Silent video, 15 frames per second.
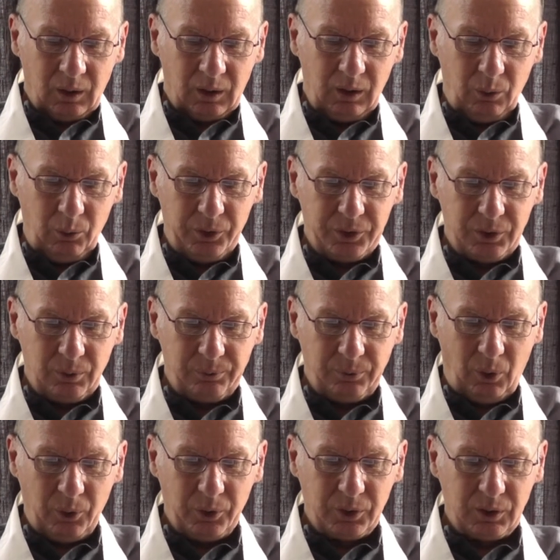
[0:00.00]
He also
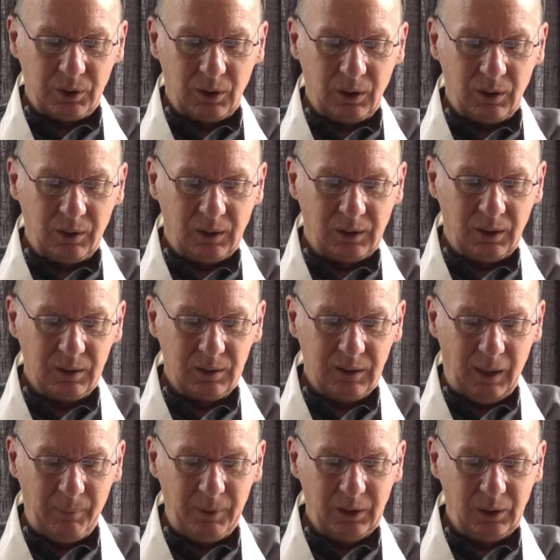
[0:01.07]
fought uh, the
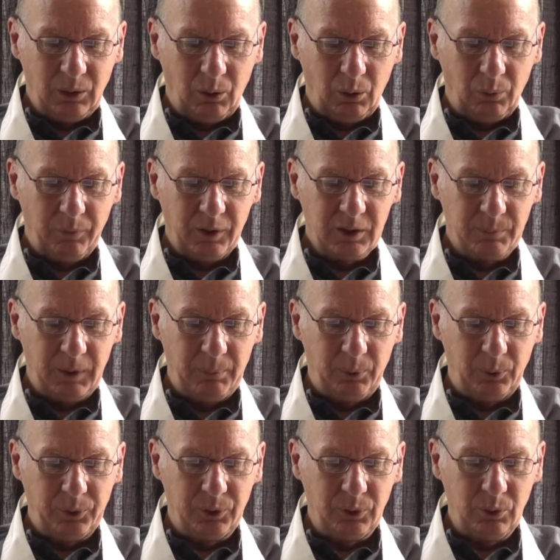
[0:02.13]
condemning of his
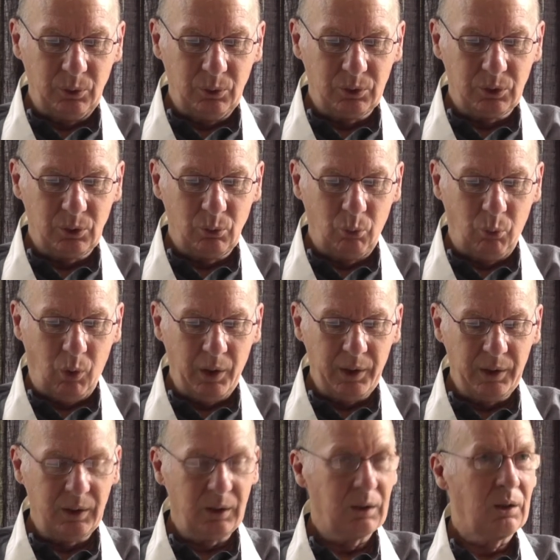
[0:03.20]
people to, to
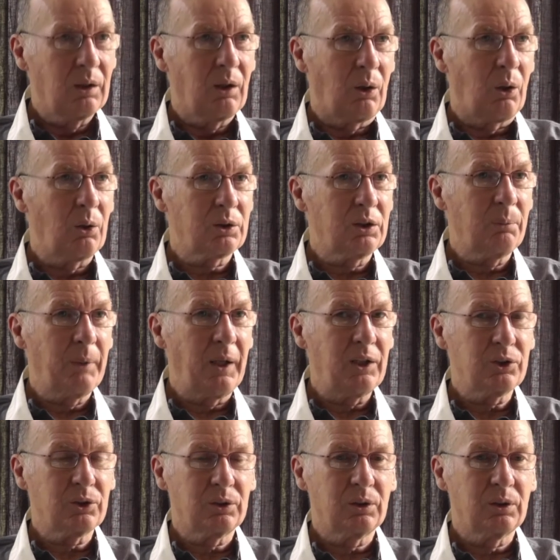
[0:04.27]
one
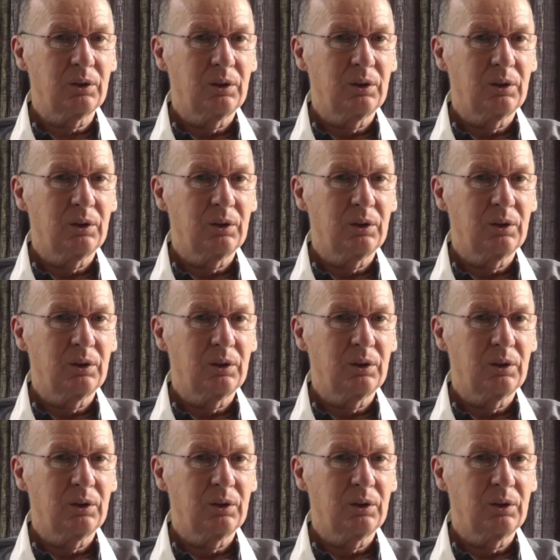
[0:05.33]
occupation.